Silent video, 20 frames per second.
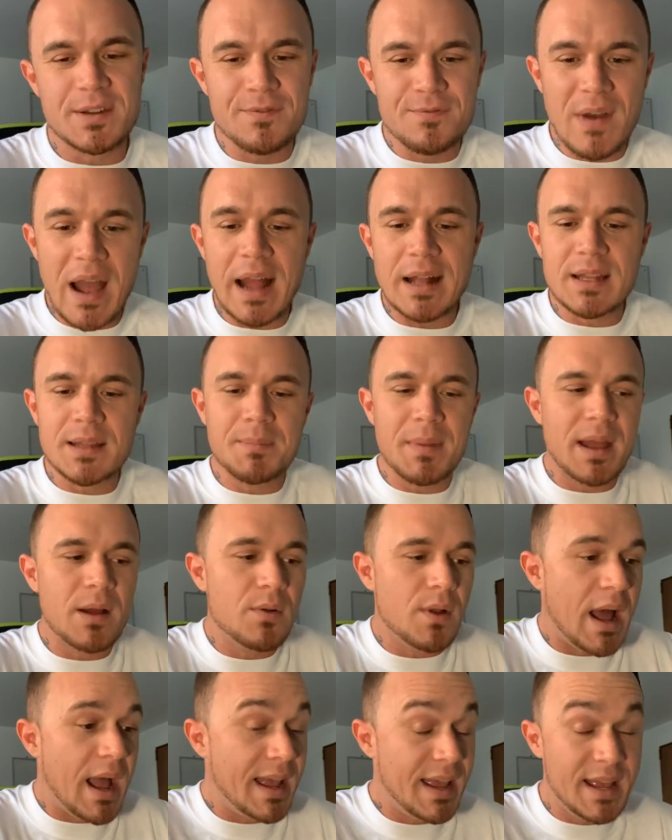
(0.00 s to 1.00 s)
And finally,
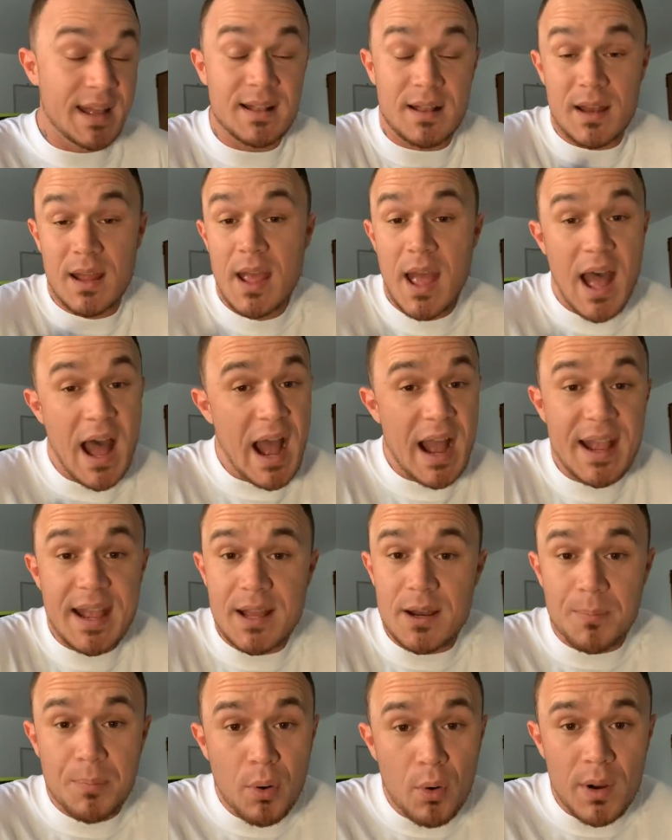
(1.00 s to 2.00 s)
man, I hit
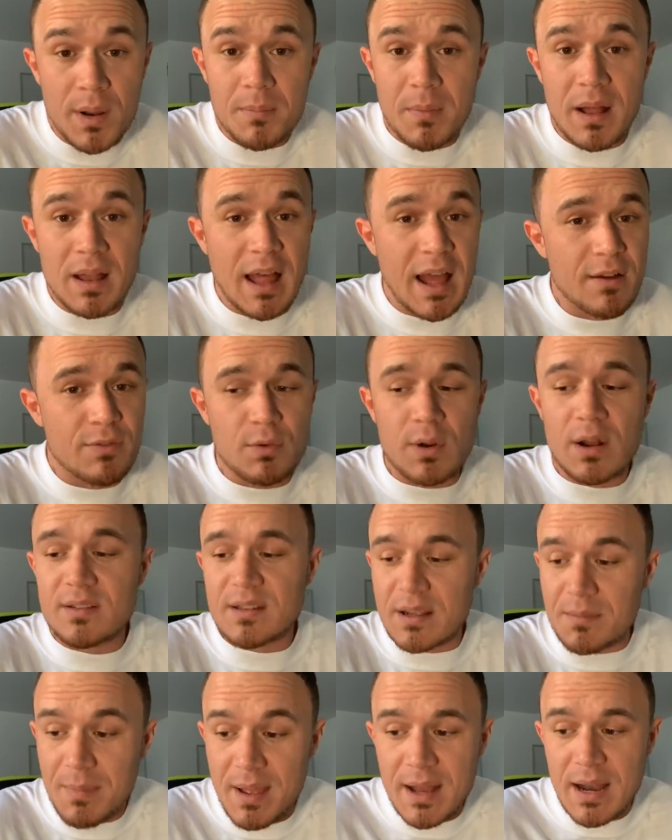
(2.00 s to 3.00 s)
a point in my life where I was
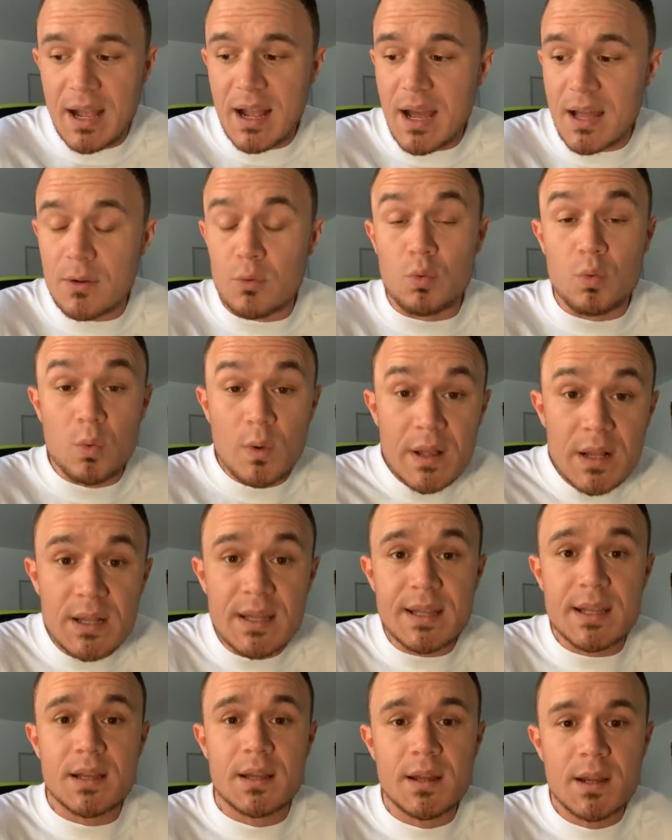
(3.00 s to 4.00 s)
like, man, I got to
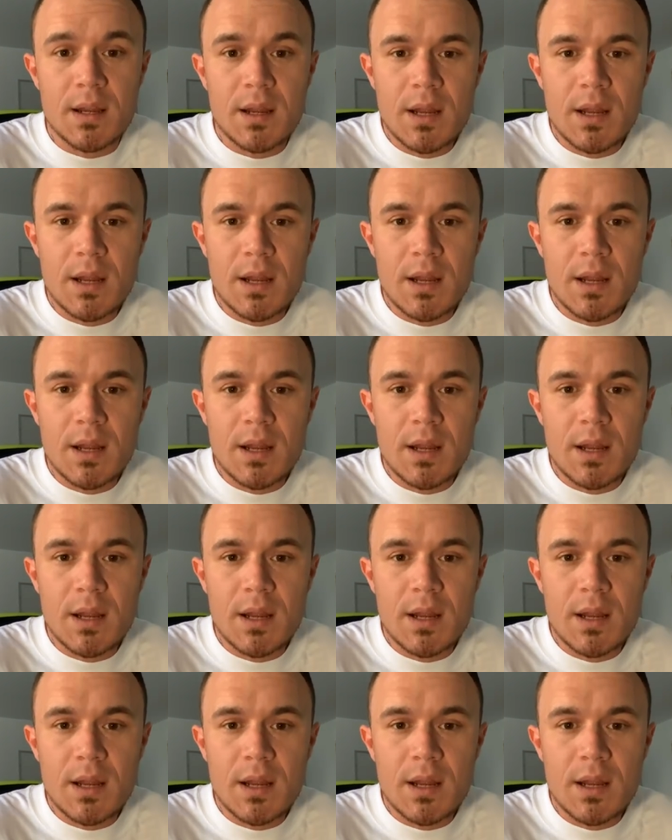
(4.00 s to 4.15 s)
really